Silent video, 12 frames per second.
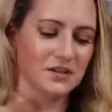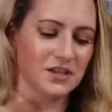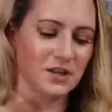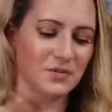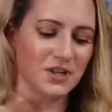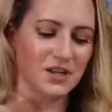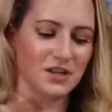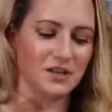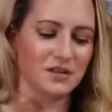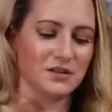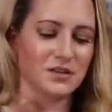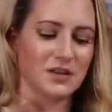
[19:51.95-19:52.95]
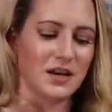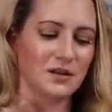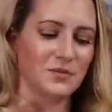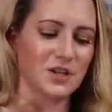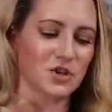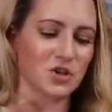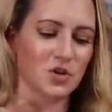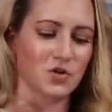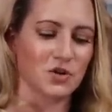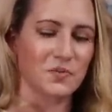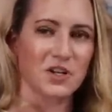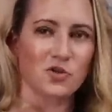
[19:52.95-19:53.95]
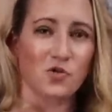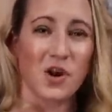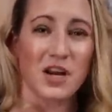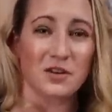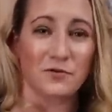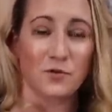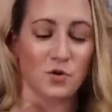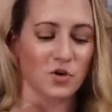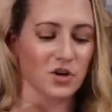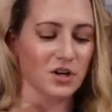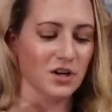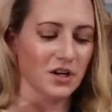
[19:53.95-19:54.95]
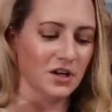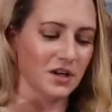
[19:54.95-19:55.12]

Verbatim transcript: CBD is kind of being shown to be great for